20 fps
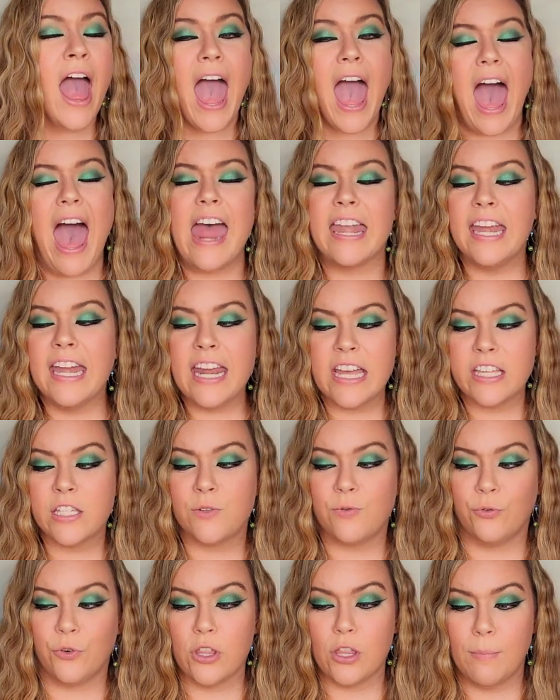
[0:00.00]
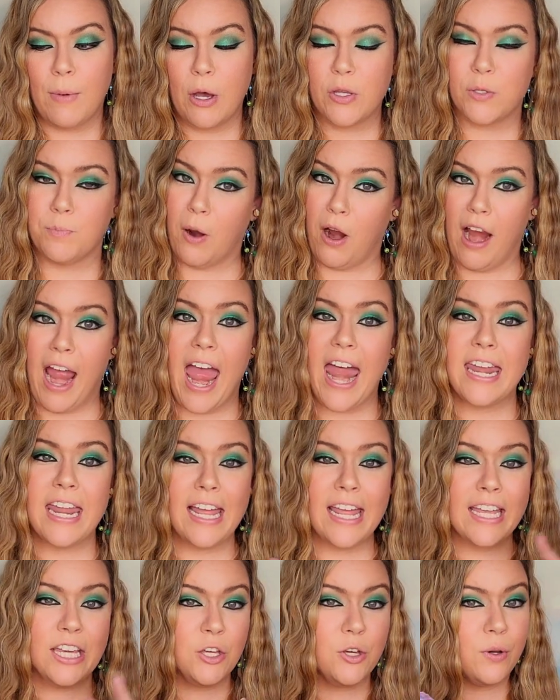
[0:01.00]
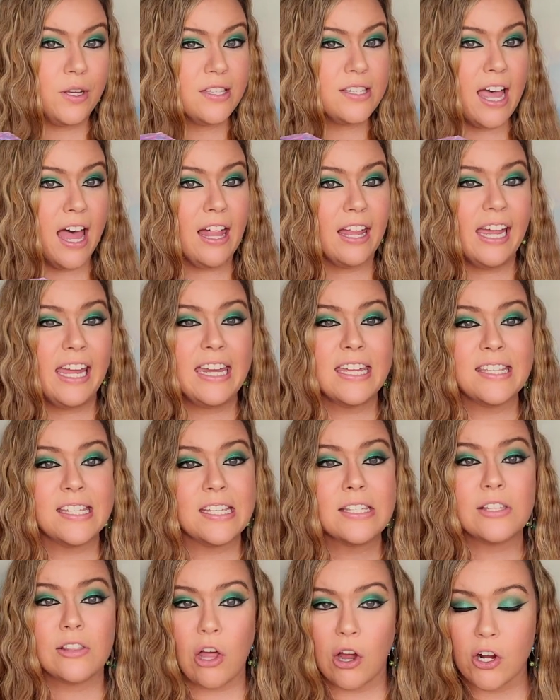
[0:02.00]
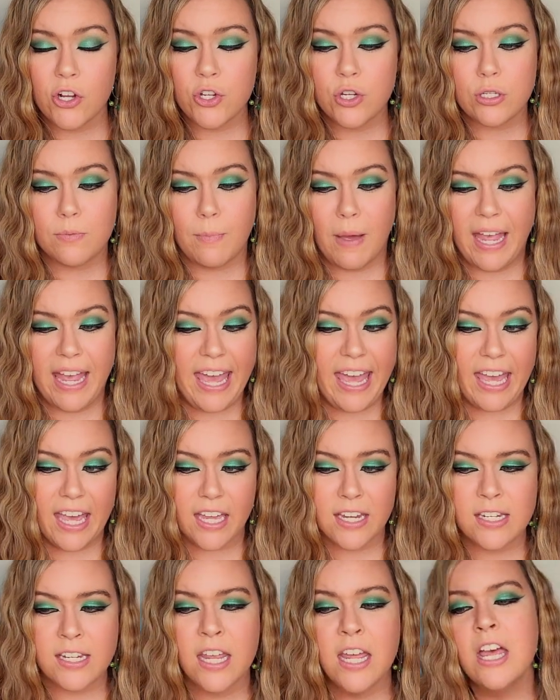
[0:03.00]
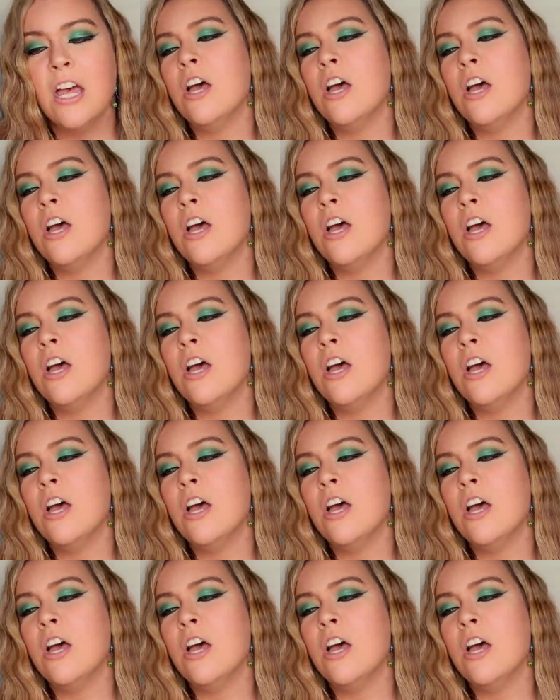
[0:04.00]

and it is for the most part. And like you can tell, it is as large as my hand.